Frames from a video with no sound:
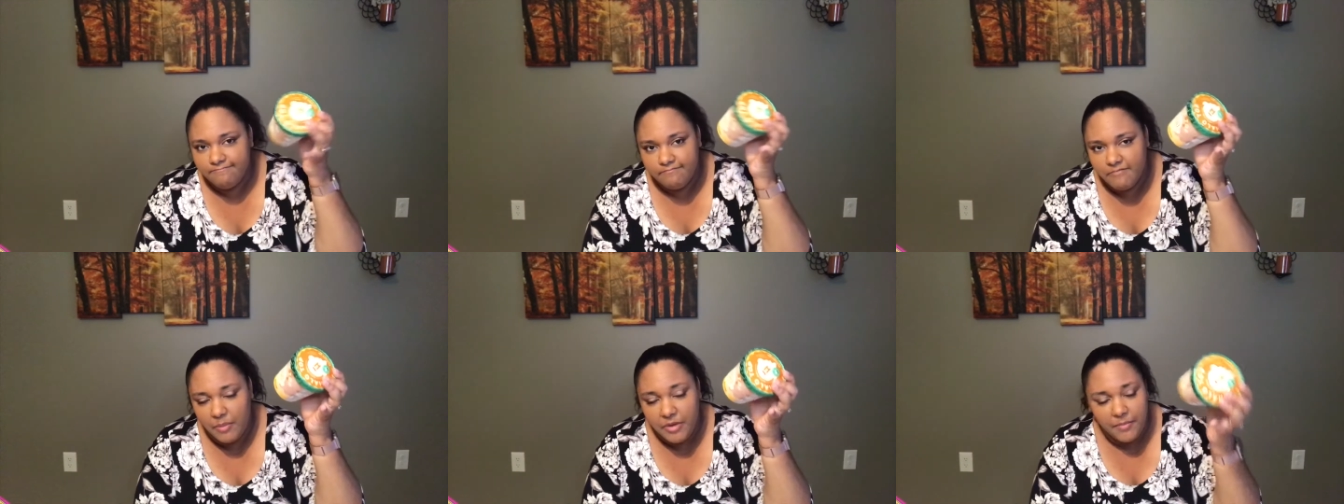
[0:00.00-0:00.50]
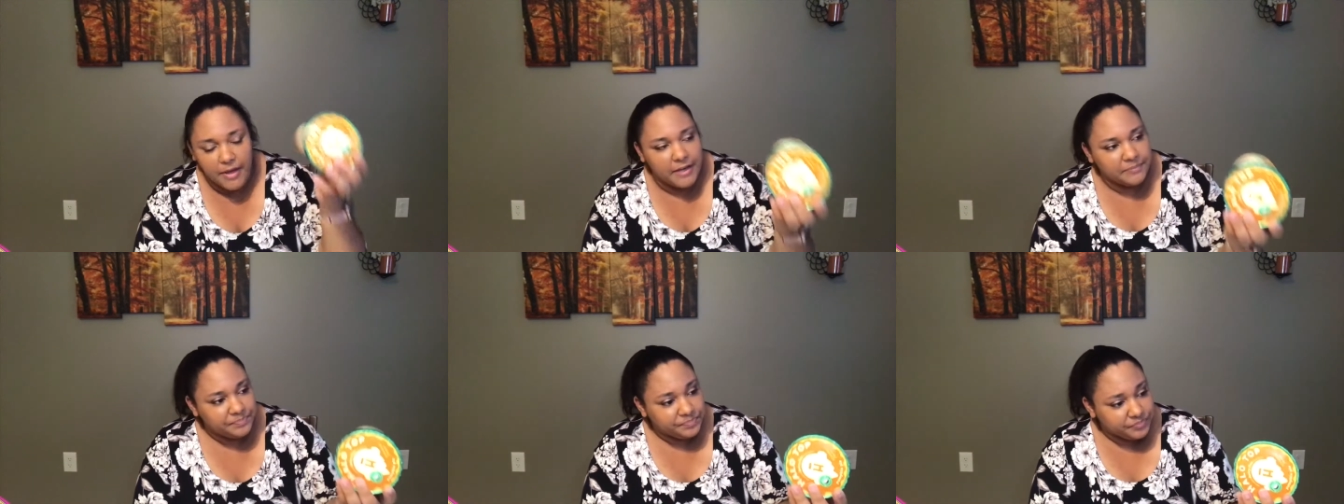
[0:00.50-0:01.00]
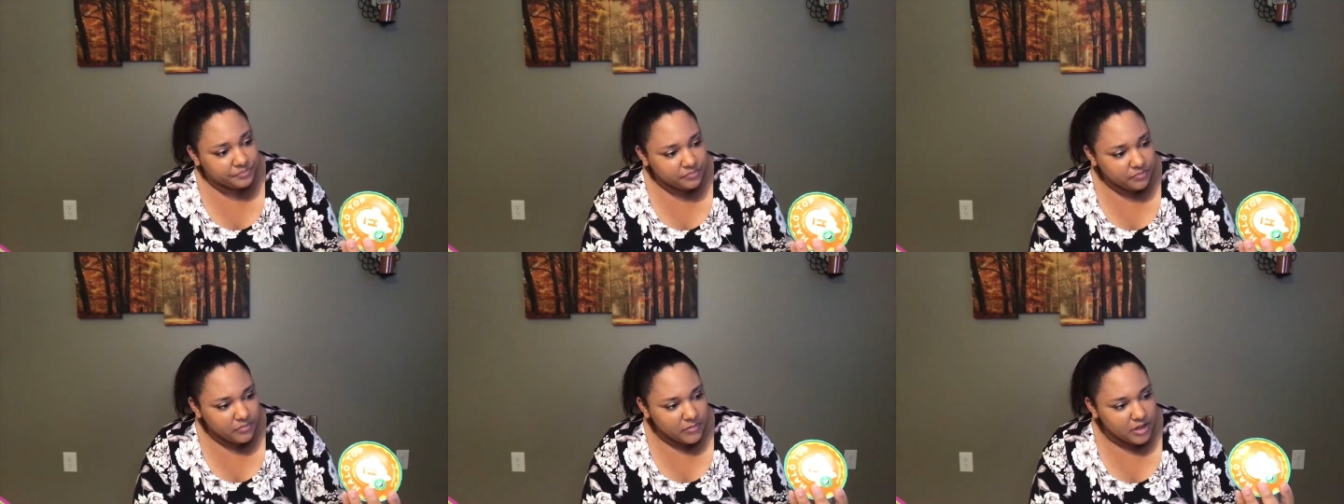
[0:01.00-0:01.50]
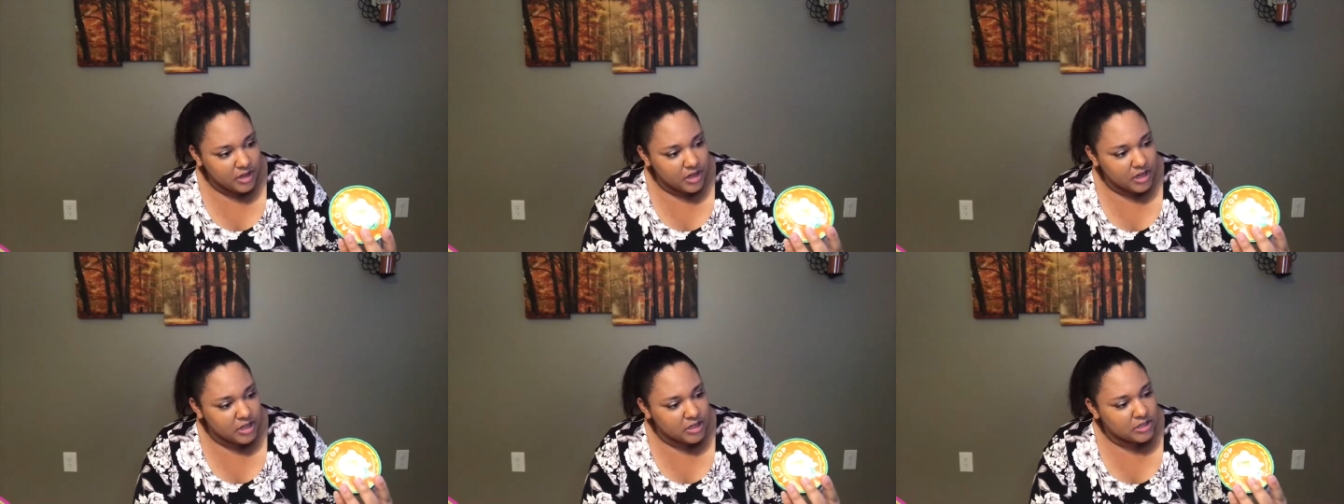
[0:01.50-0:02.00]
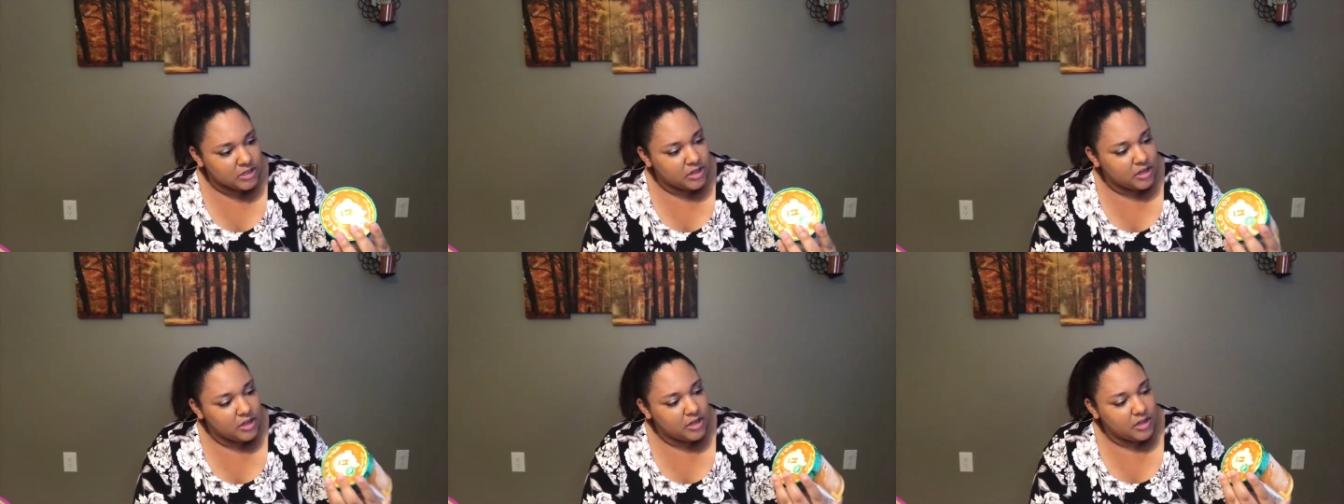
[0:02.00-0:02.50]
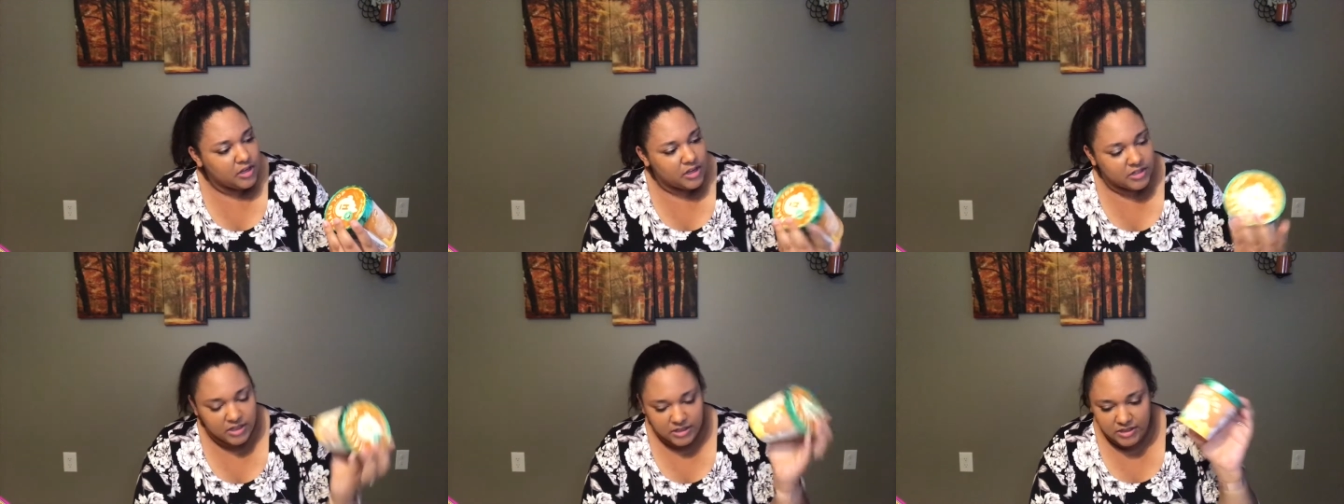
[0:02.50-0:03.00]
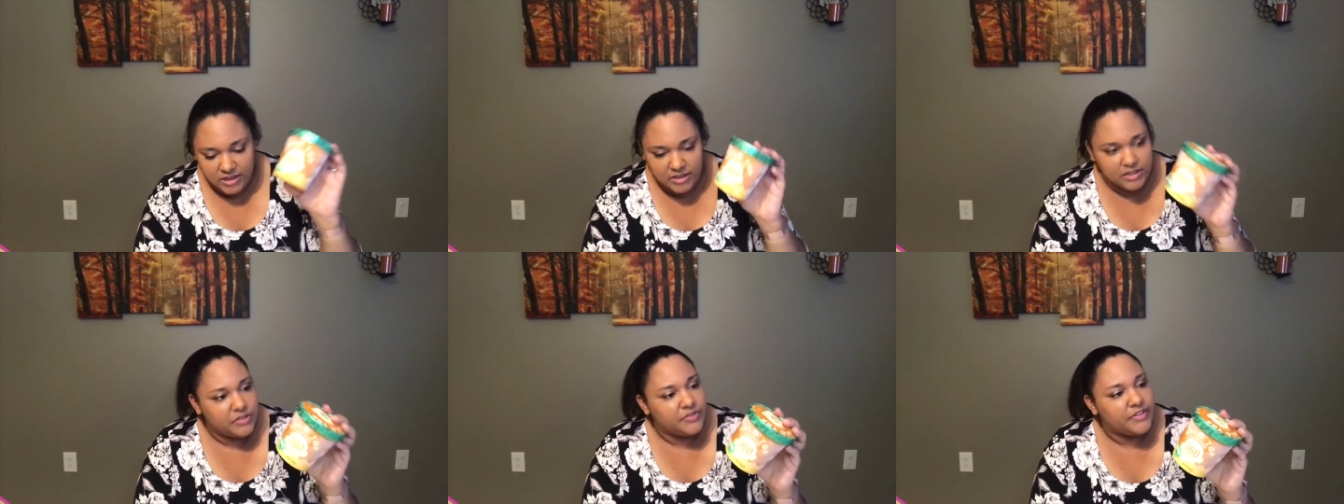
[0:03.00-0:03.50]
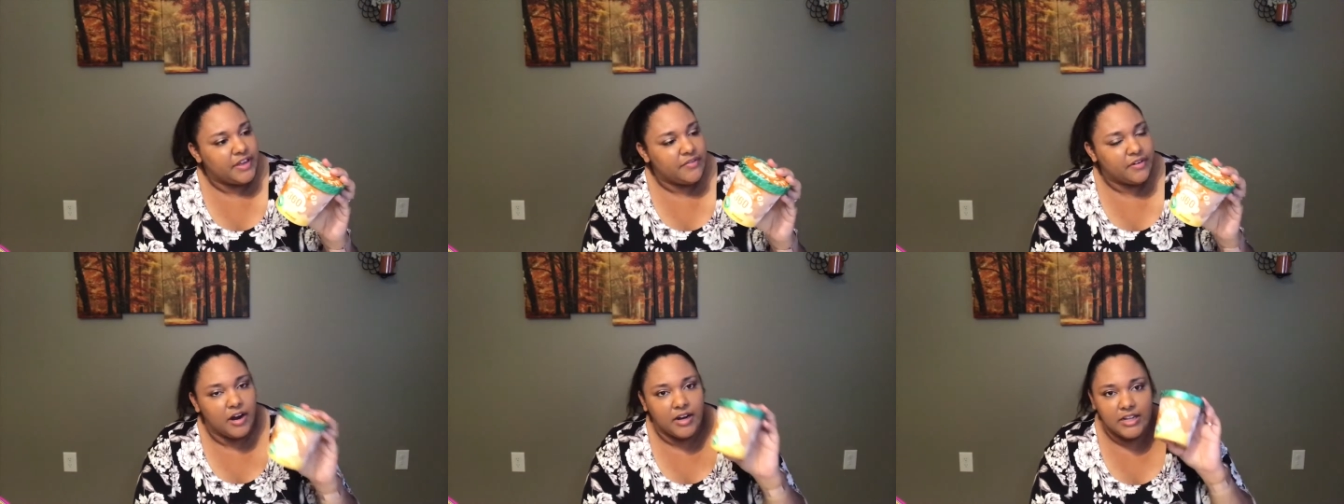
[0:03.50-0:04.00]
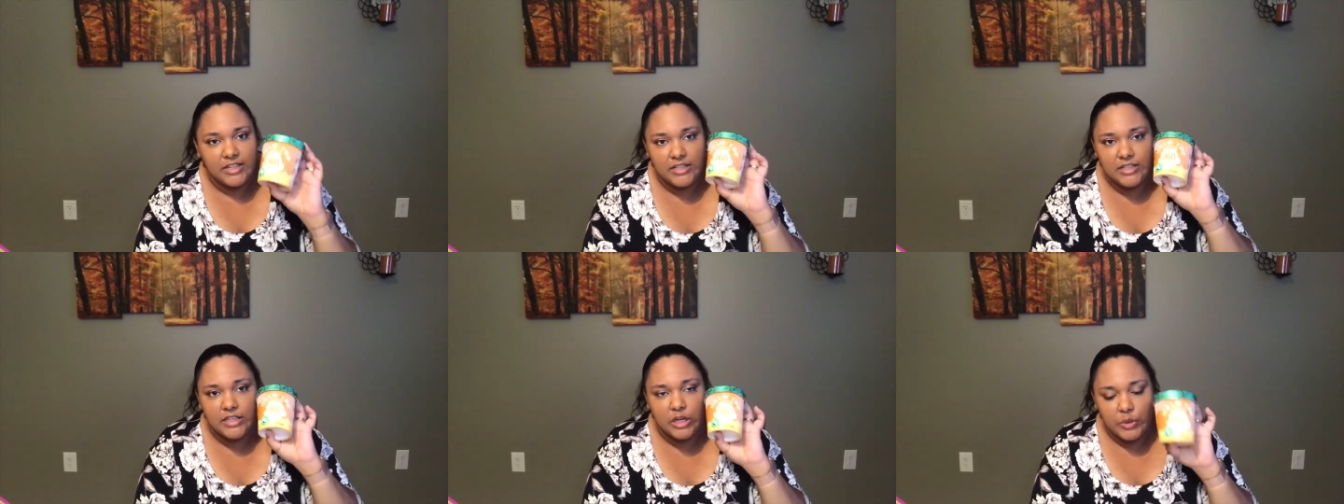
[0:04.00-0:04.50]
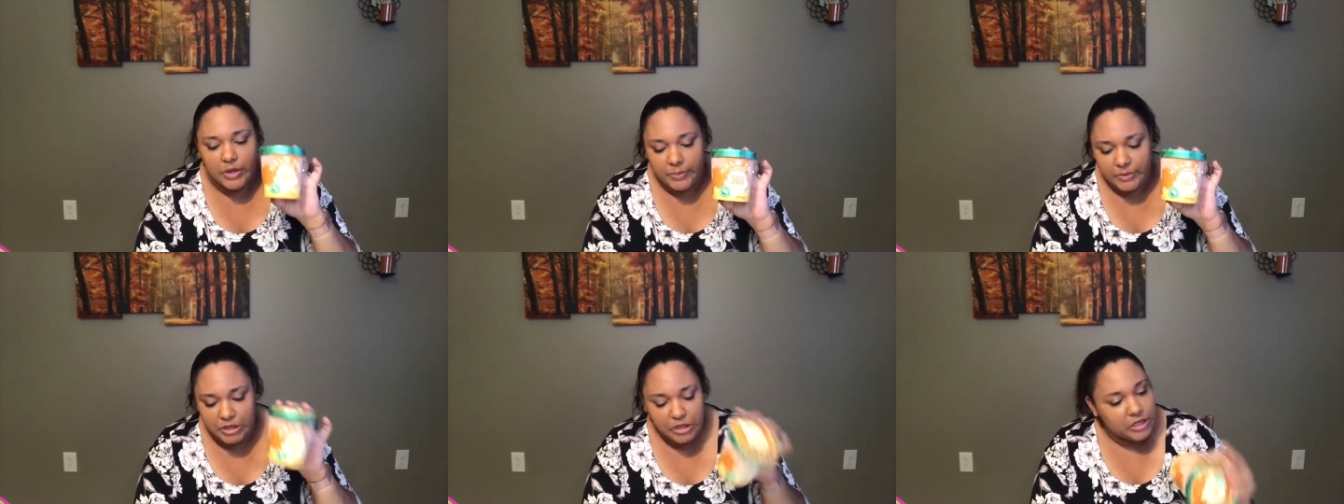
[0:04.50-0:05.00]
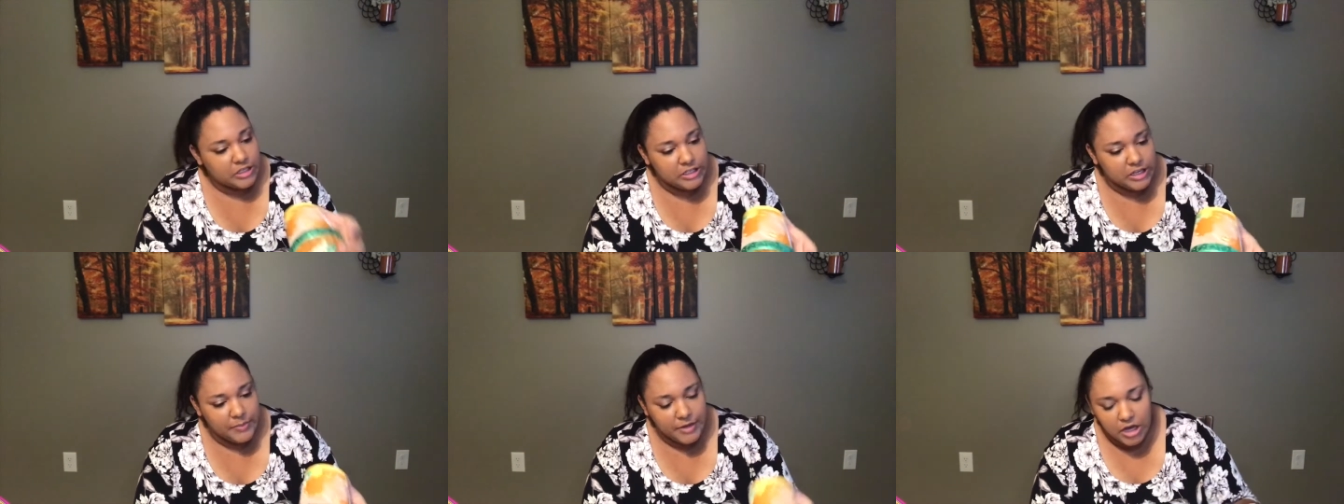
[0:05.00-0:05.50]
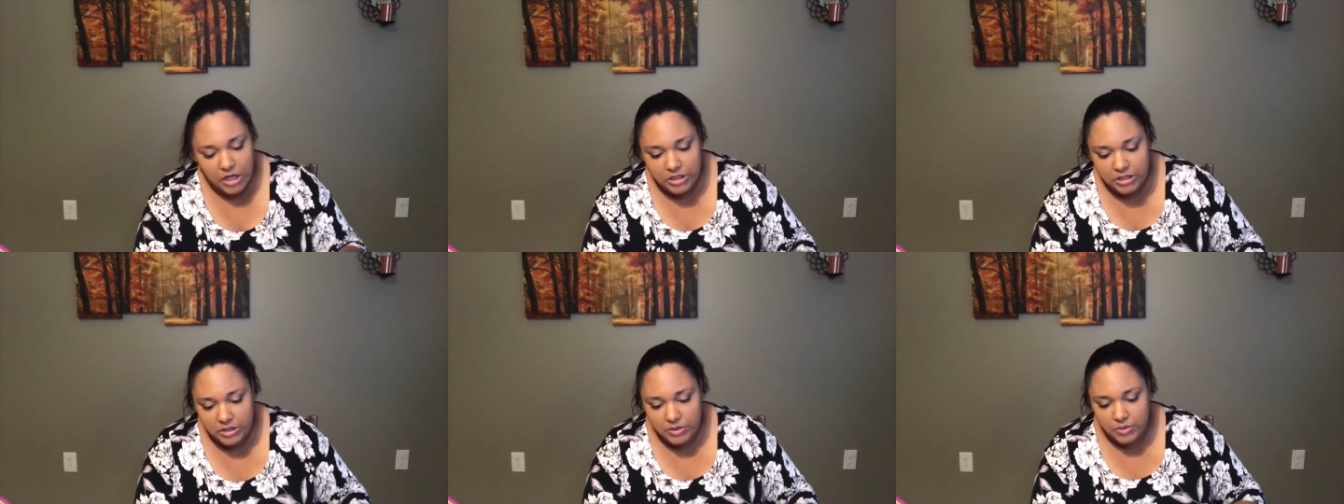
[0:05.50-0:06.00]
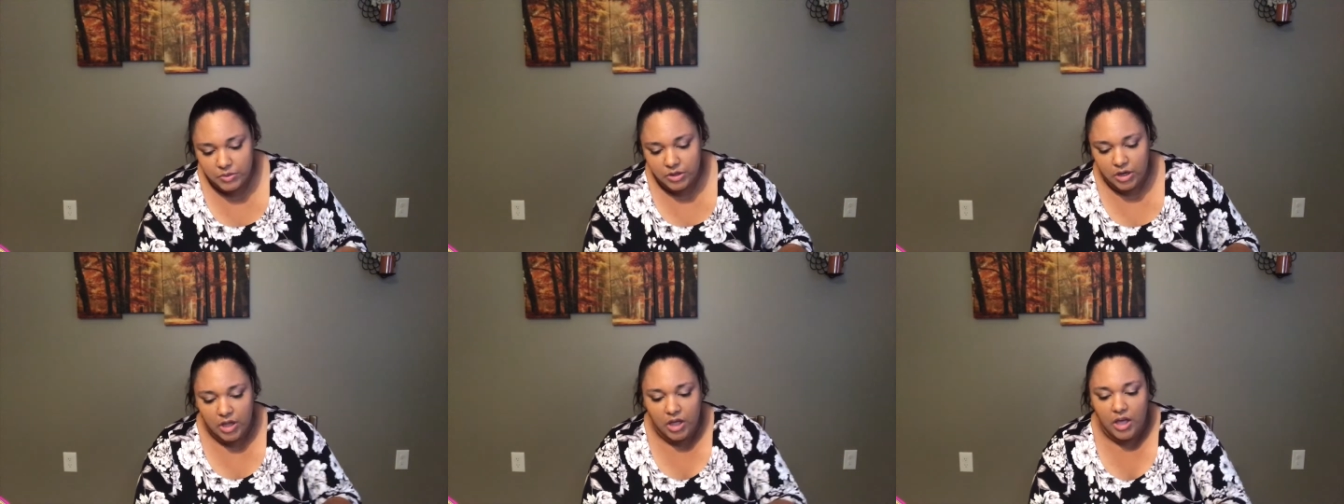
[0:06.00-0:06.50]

pumpkin pie. And it says seasonal flavor on it, so I'm sure it's gonna be gone soon.